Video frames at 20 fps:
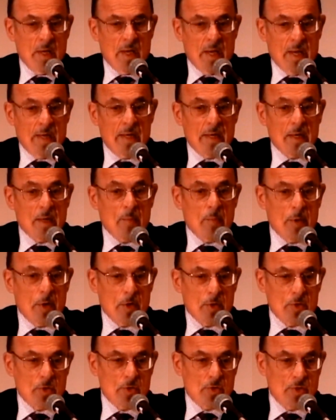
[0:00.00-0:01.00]
And it
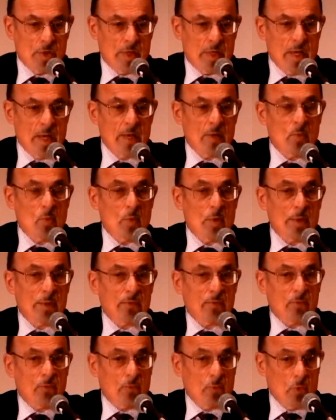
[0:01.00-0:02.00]
emerges again
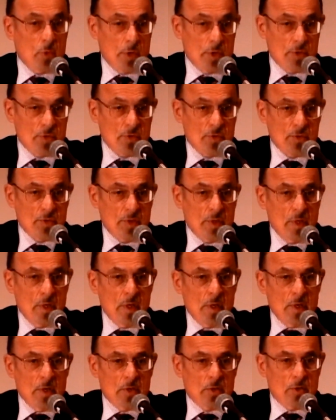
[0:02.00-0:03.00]
with force
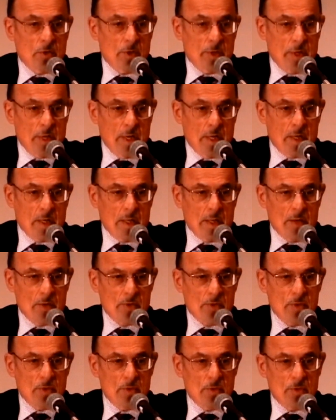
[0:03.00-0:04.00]
during
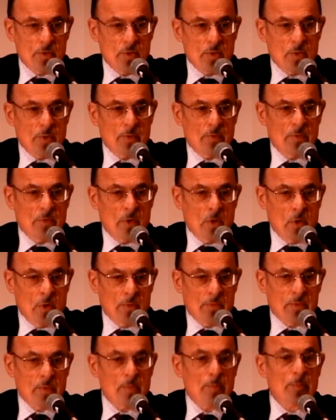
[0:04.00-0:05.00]
adolescents, who are
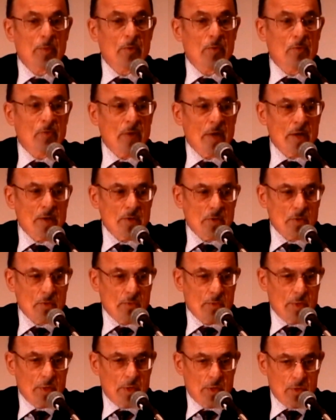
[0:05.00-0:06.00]
often
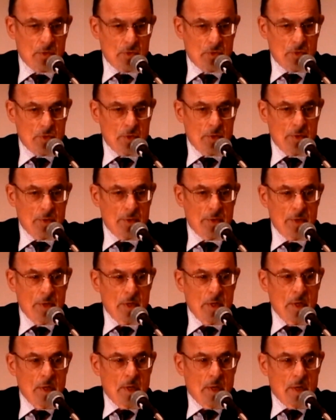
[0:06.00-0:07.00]
pervasively concerned
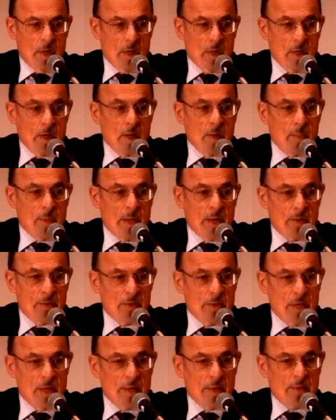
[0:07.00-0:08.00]

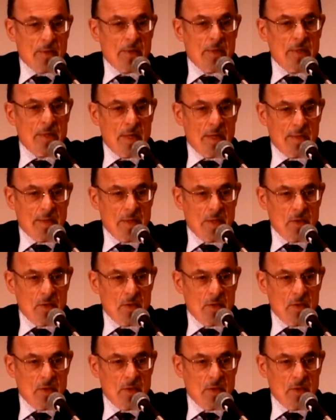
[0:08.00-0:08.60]
about death and death